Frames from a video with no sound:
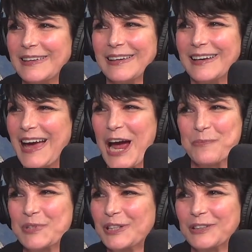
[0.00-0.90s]
Yeah,
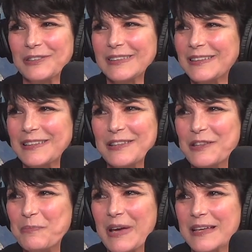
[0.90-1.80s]
absolutely
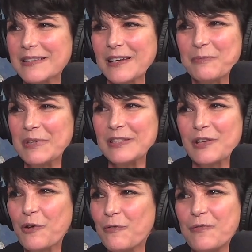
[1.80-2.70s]
the best. I've been
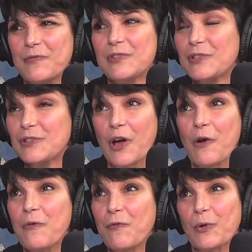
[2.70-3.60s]
so
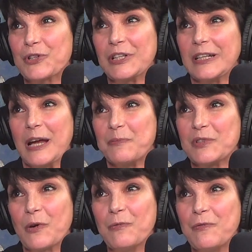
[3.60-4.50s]
fortunate. I'm
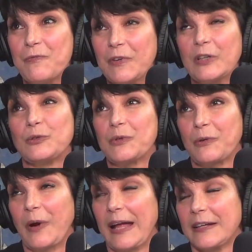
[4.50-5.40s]
so filled with
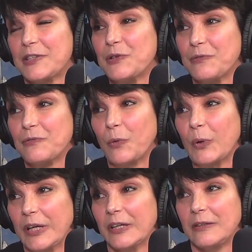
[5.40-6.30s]
gratitude for it.